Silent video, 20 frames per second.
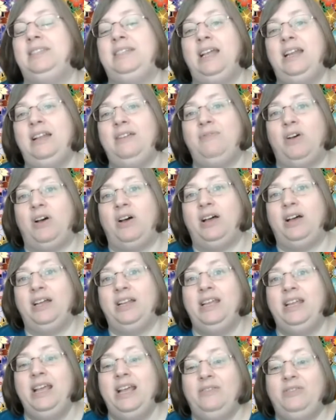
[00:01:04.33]
instead of
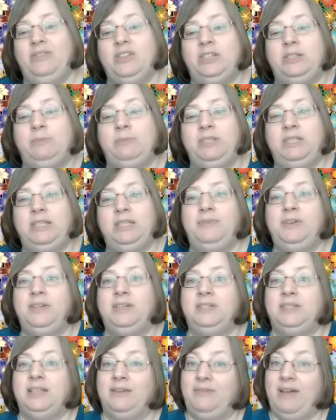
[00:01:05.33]
on the
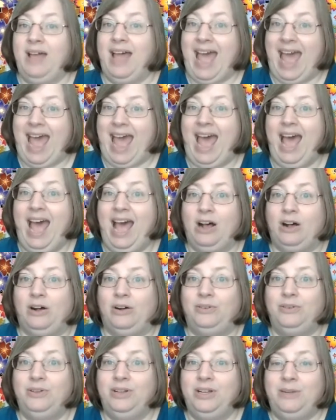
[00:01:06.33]
specifics of
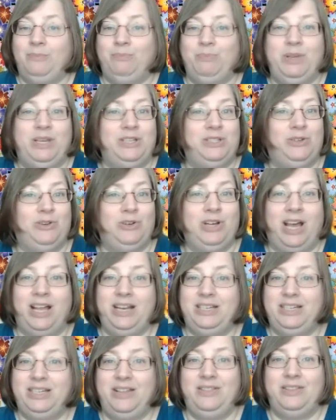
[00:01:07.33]
how, because they're
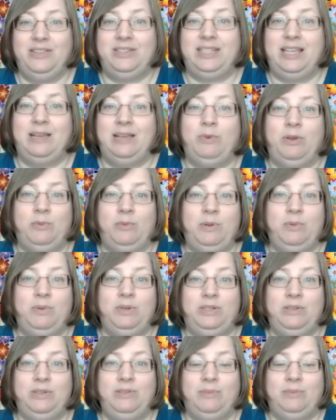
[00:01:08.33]
not done the same way we
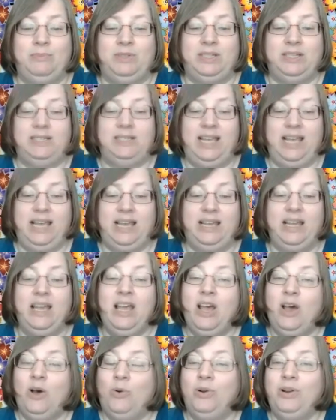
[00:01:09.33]
would do them today,
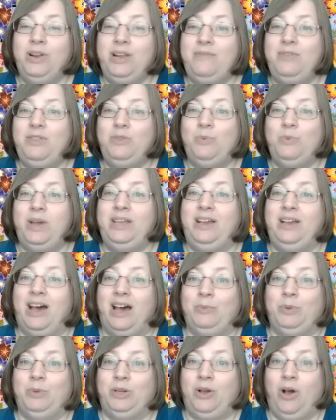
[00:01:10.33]
or even the way
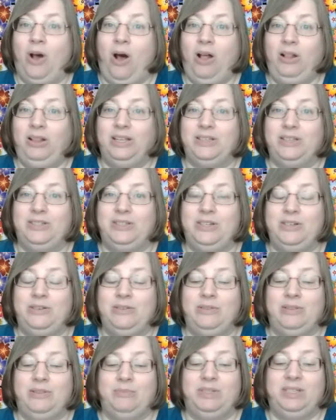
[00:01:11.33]
God would call us to
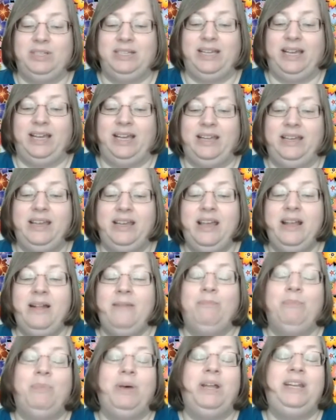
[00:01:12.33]
do them today,
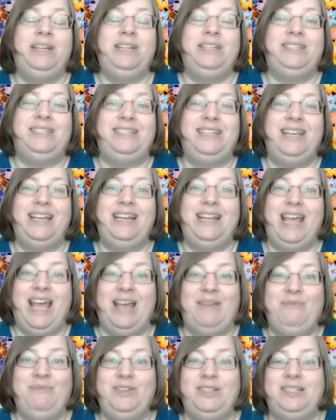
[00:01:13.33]
but it instead
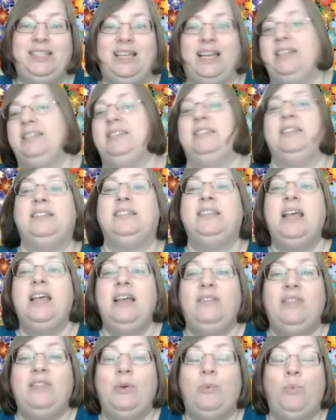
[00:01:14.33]
emphasizes
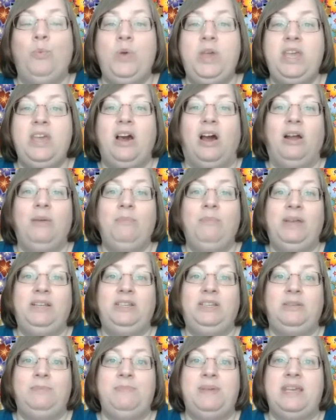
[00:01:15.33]
that we are
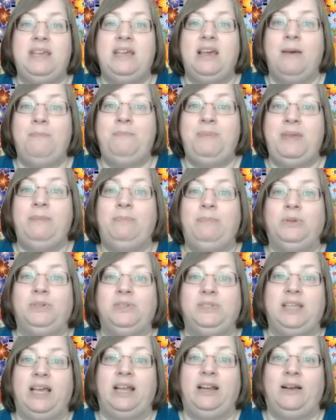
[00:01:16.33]
meant to be a people
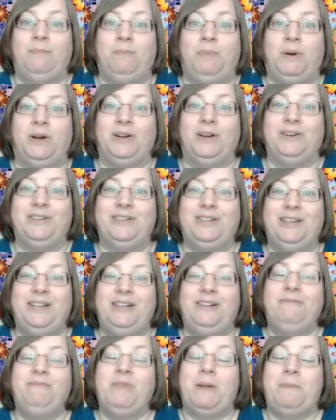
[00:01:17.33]
set apart,
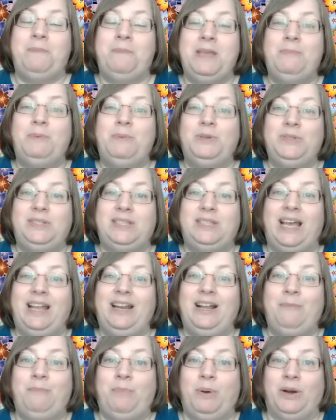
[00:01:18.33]
a people
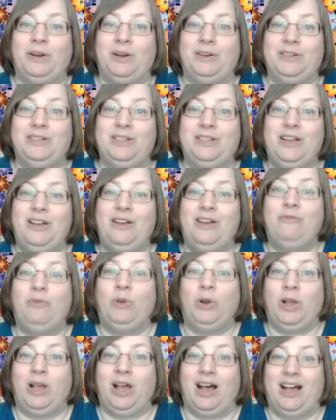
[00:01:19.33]
set apart
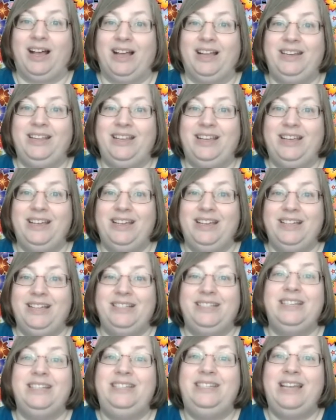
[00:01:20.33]
for God,
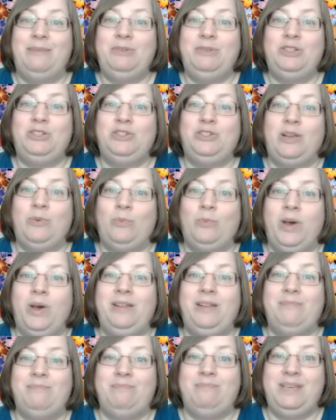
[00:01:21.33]
to demonstrate what
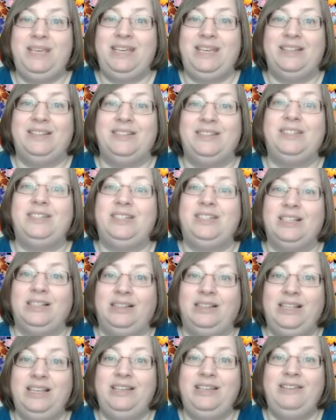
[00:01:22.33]
it means to
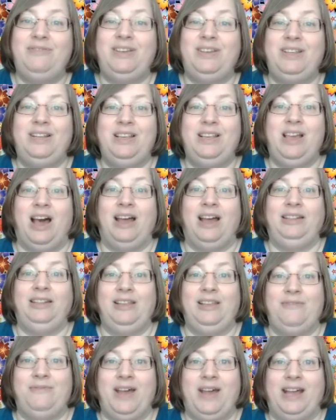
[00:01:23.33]
live in a
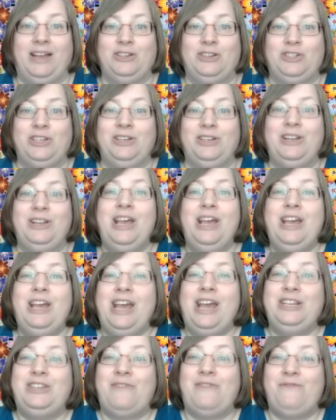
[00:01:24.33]
godly fashion
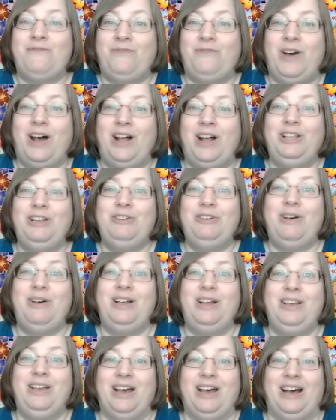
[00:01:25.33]
and to follow
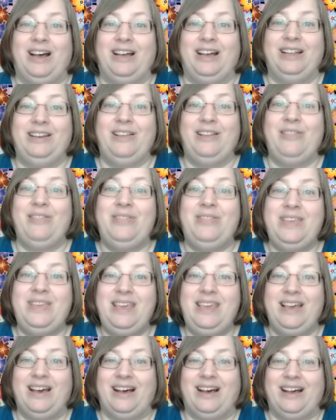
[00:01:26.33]
a God,
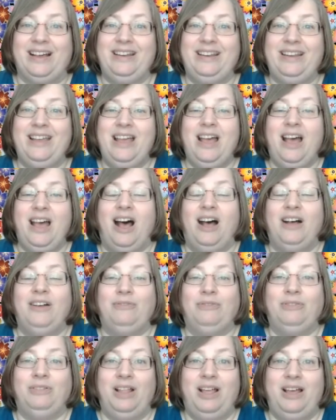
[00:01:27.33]
the God
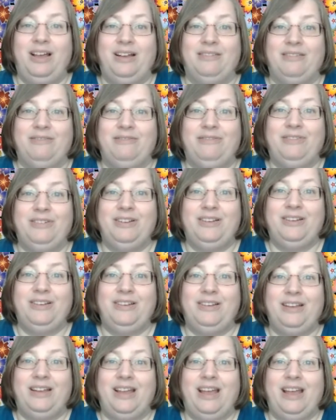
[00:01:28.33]
of love
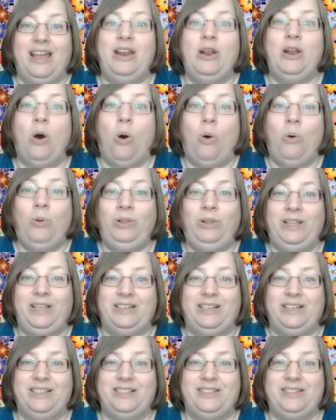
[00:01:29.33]
and
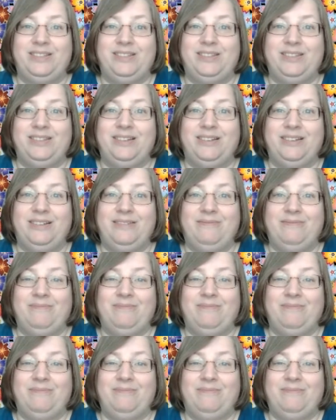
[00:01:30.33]
holiness.